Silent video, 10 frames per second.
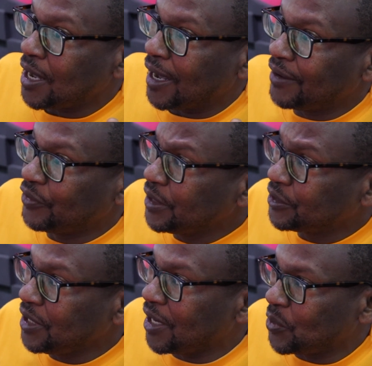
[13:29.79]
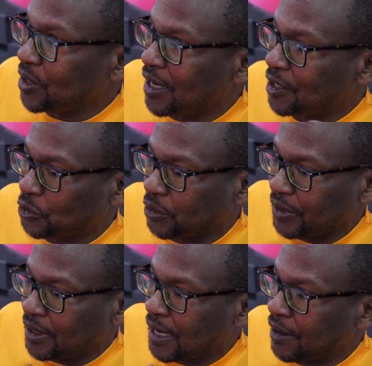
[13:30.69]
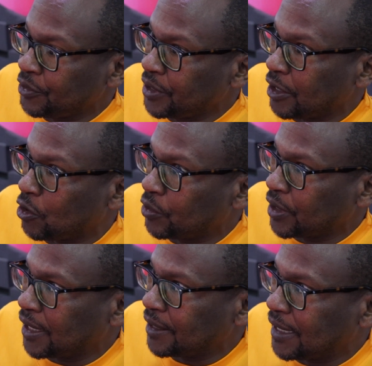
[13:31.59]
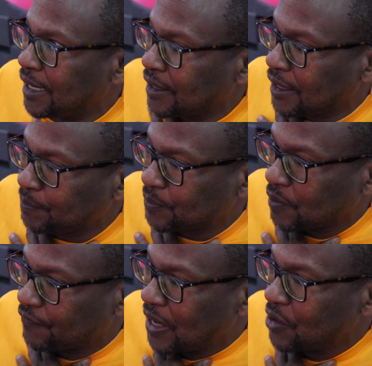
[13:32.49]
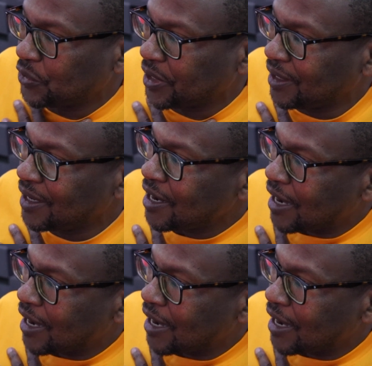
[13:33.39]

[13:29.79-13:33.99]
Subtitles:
And this year we actually are really honored and profoundly